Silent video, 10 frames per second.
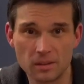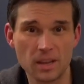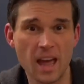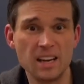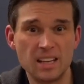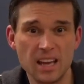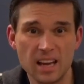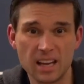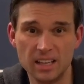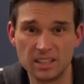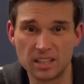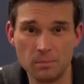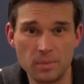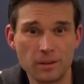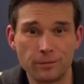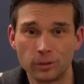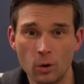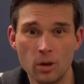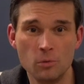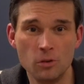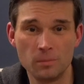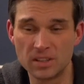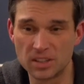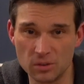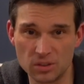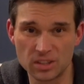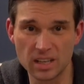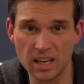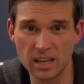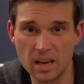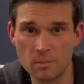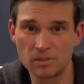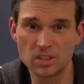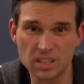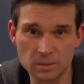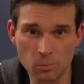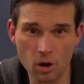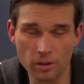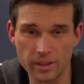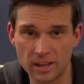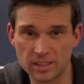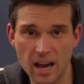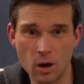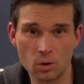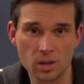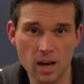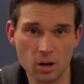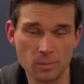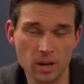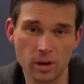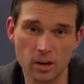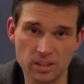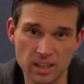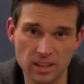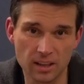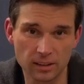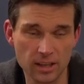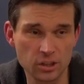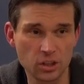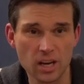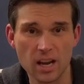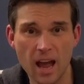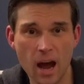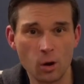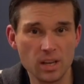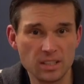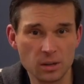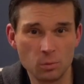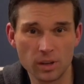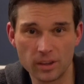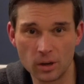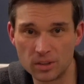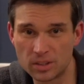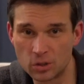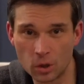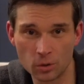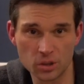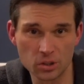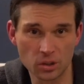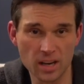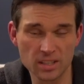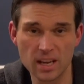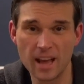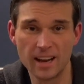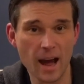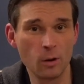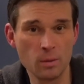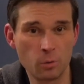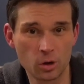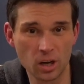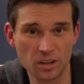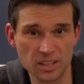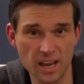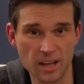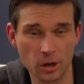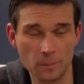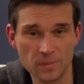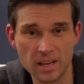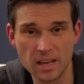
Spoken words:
head kick and the big flowy movements that you see, but it was the small things, how Conor McGregor did in the clinch, how he did with those shoulder strikes, and how he put it all together.